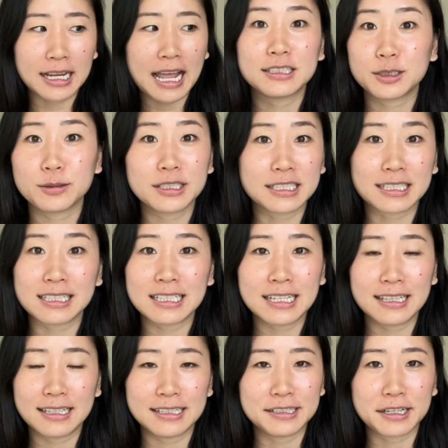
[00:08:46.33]
like she would just
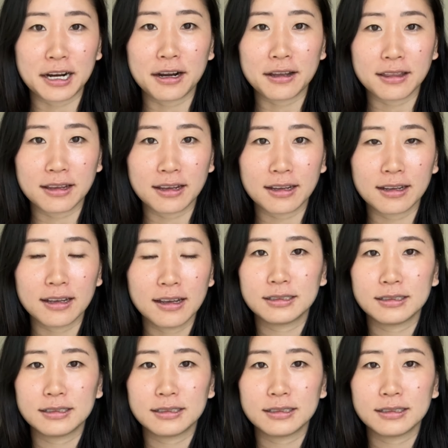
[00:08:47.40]
clean the entire thing.